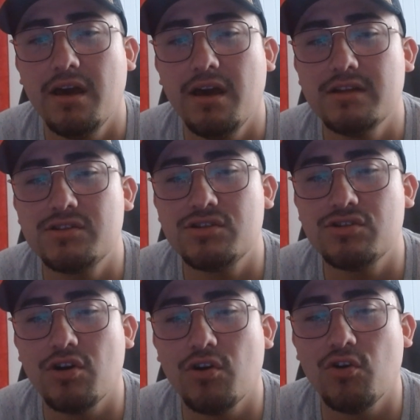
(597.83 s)

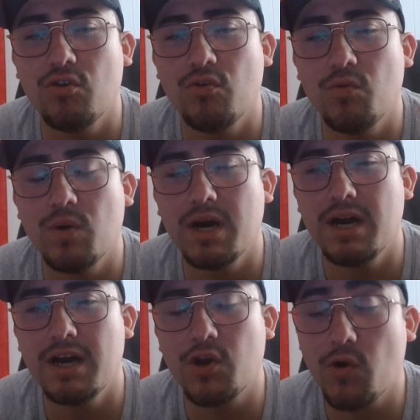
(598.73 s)
So
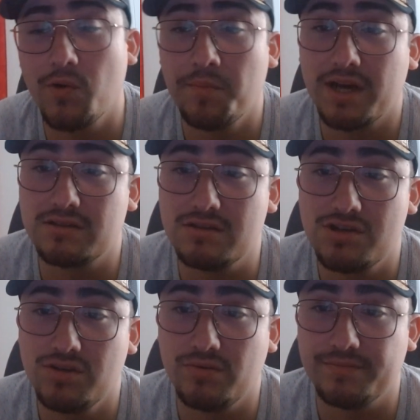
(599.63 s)
going back to the
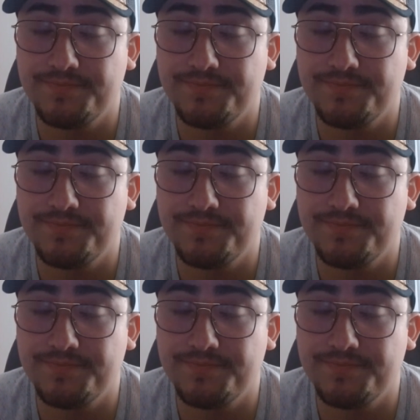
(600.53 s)
shoe,